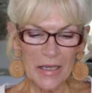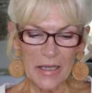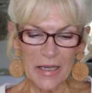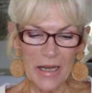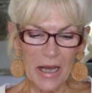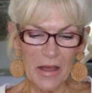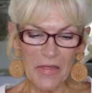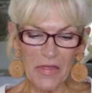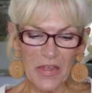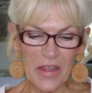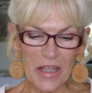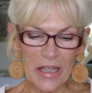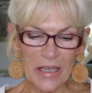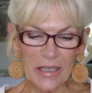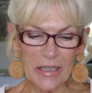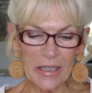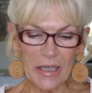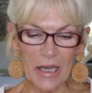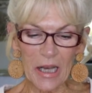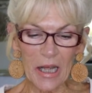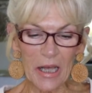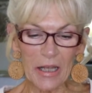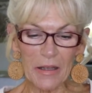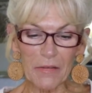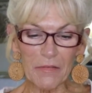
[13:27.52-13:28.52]
Nothing
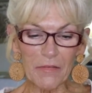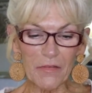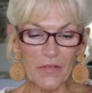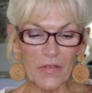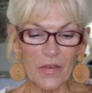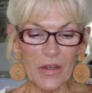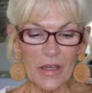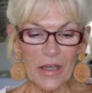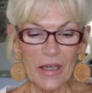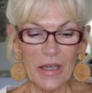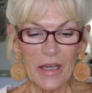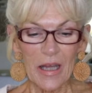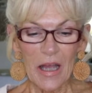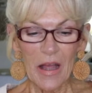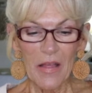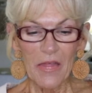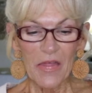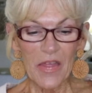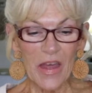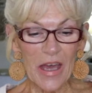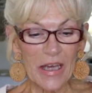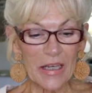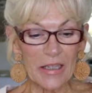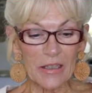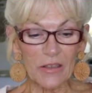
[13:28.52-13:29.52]
in life
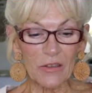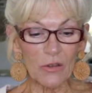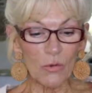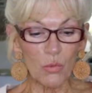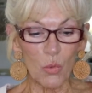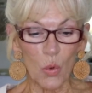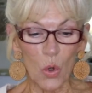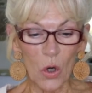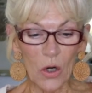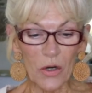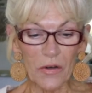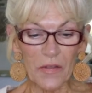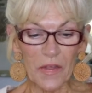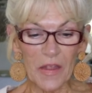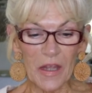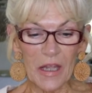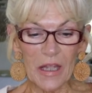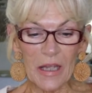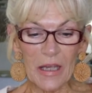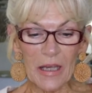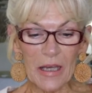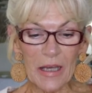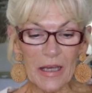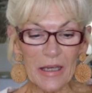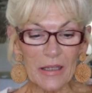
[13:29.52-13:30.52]
that is
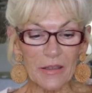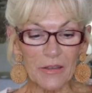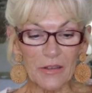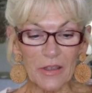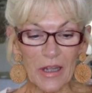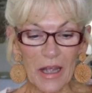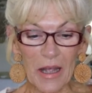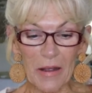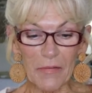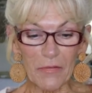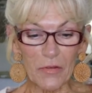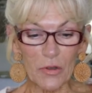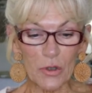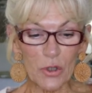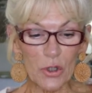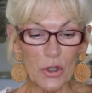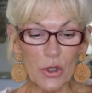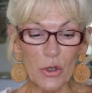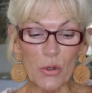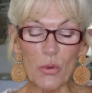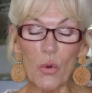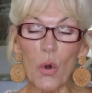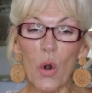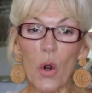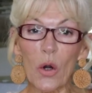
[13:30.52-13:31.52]
worthy is ever
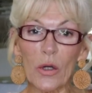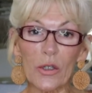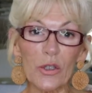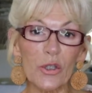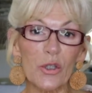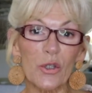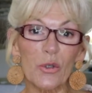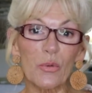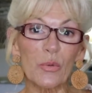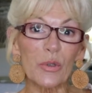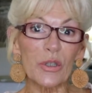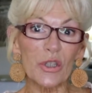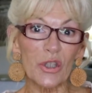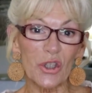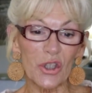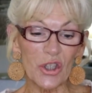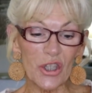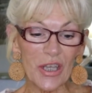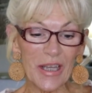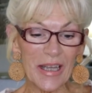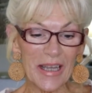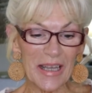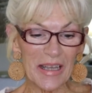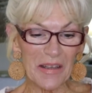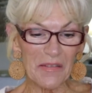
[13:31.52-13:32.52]
too hard to
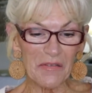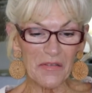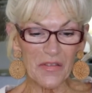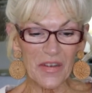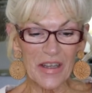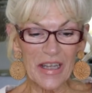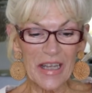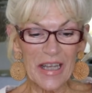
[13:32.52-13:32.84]
achieve.